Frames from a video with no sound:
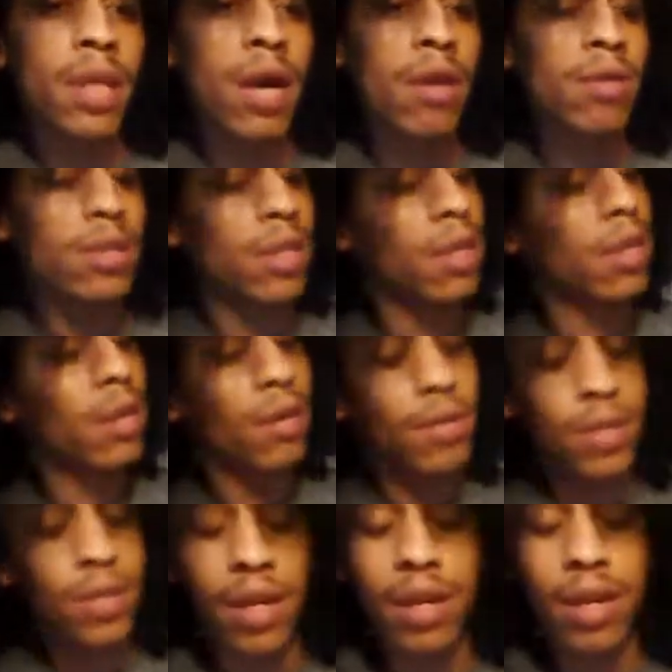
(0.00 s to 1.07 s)
house. Then it
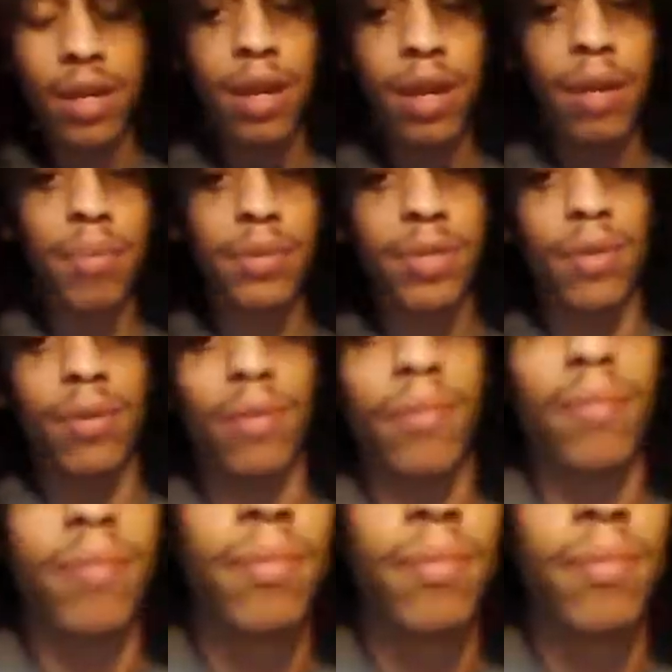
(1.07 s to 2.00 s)
was the end of the episode.